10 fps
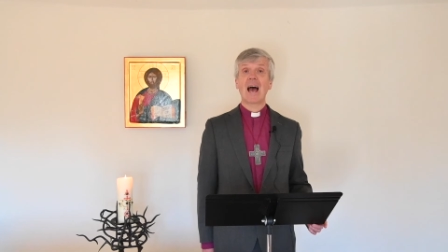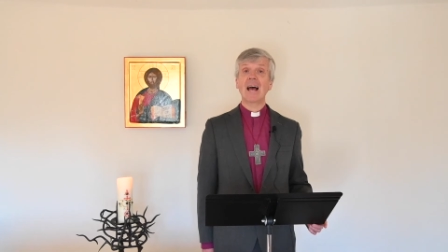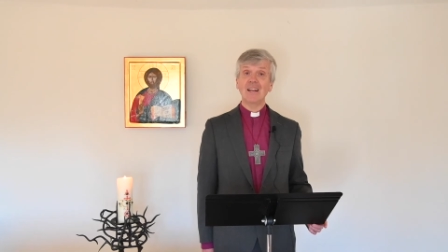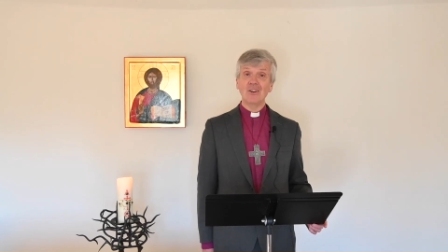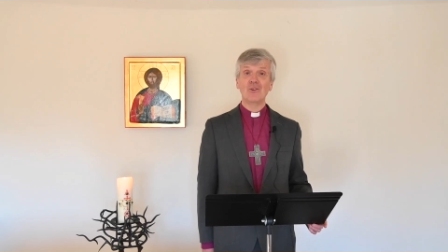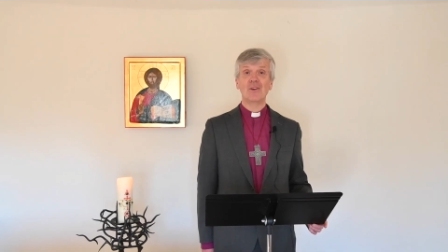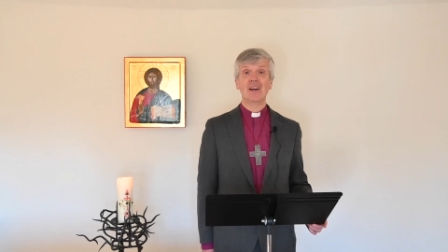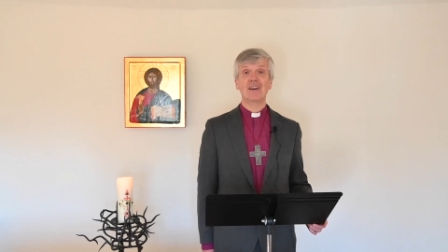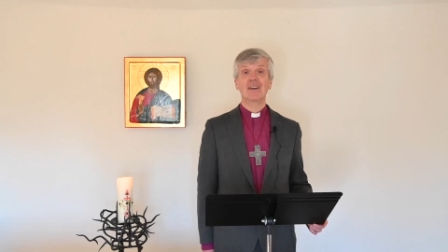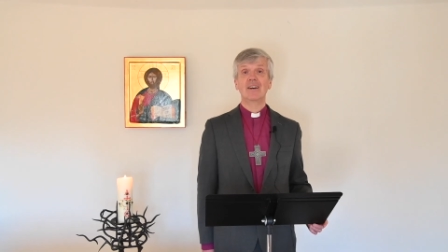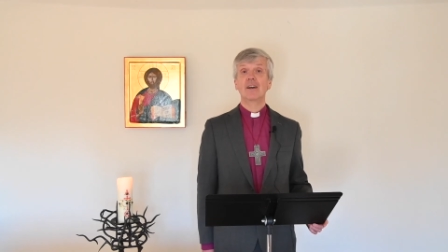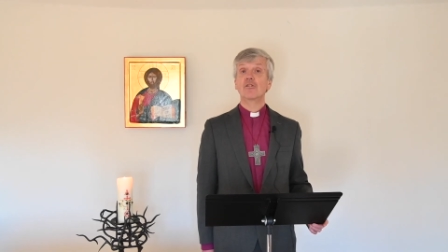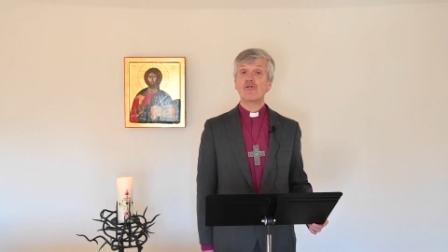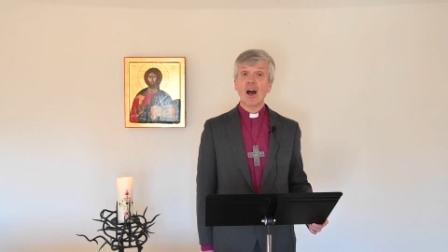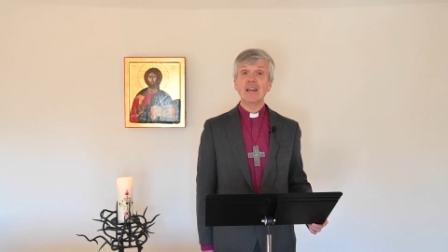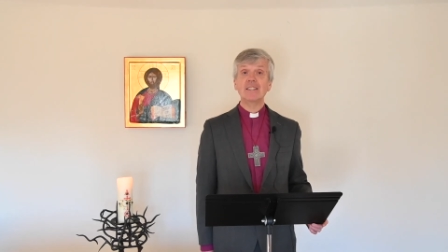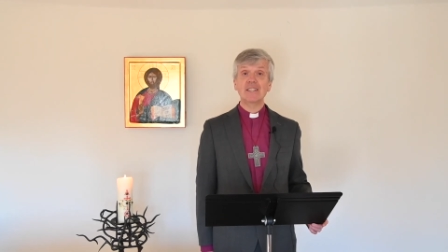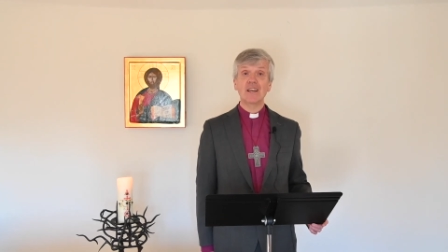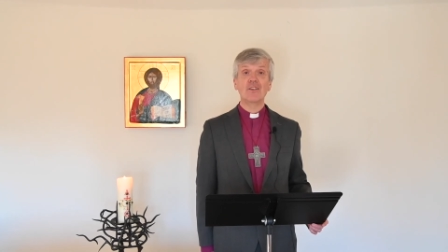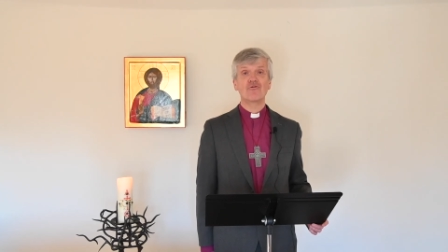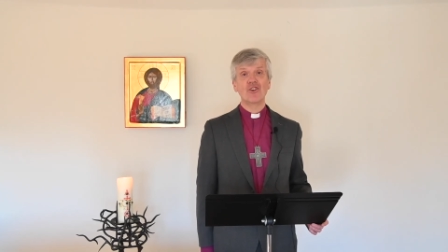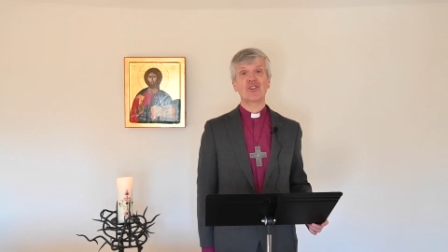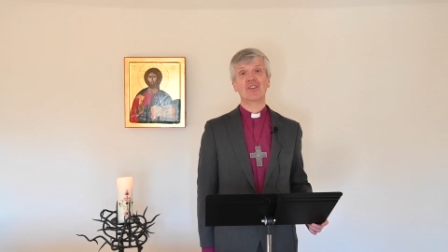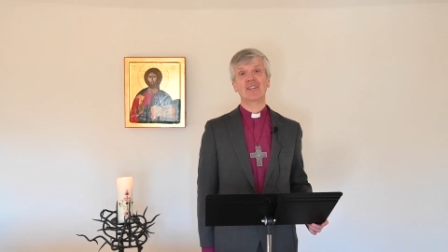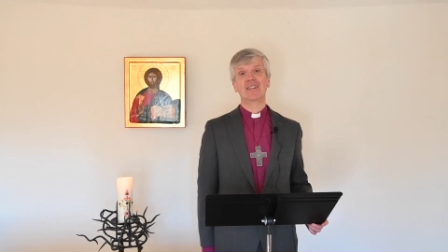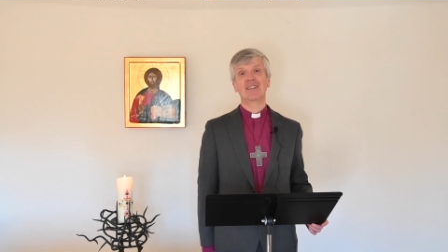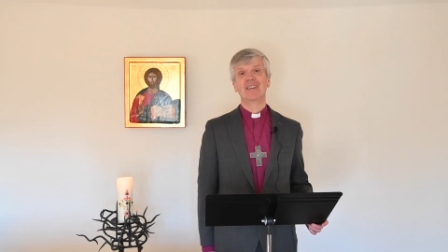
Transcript: Alleluia. Christ is risen.